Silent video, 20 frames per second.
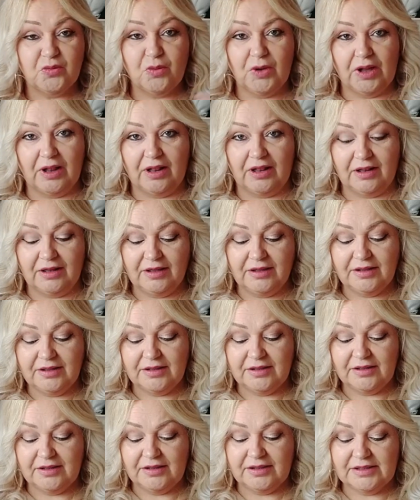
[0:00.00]
we'll
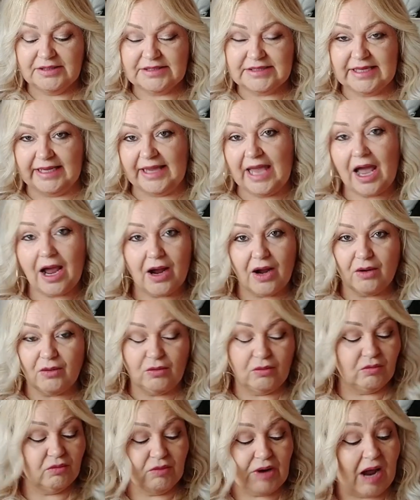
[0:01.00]
see
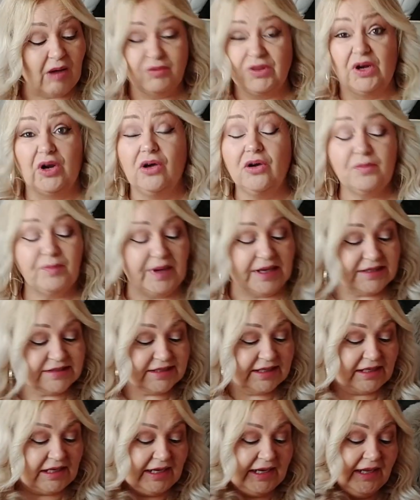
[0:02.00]
how they look
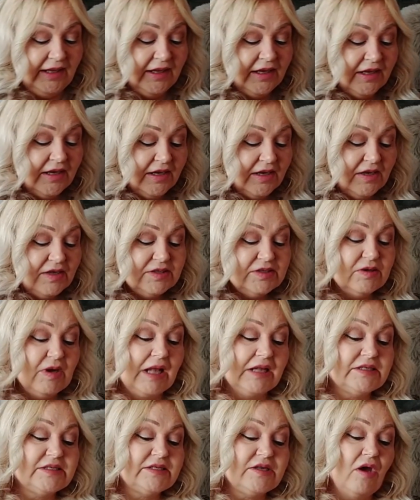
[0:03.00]
basically. So
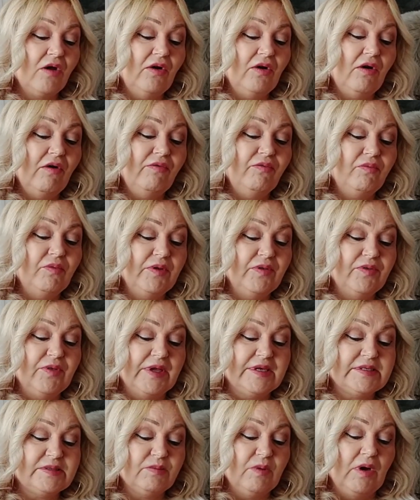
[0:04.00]
I'll start off with
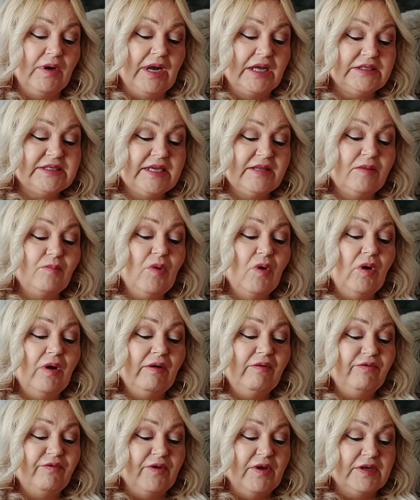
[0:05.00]
this one. I'll take them all
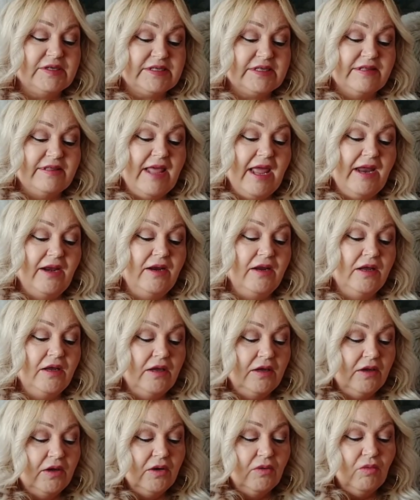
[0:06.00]
out first and then
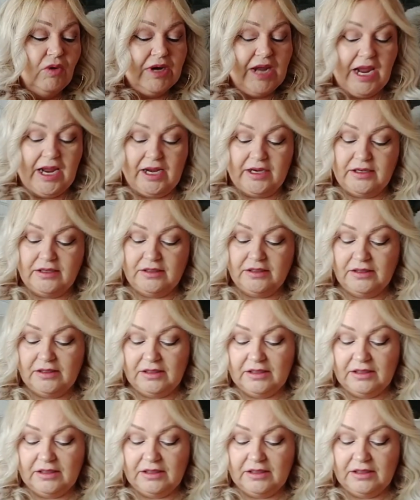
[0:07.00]
we can